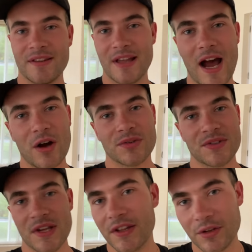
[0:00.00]
the house
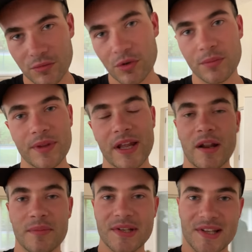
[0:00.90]
and the room that
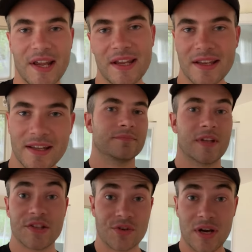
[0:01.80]
I'd be staying in.
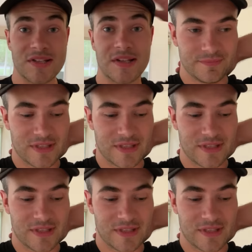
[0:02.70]
It's crazy.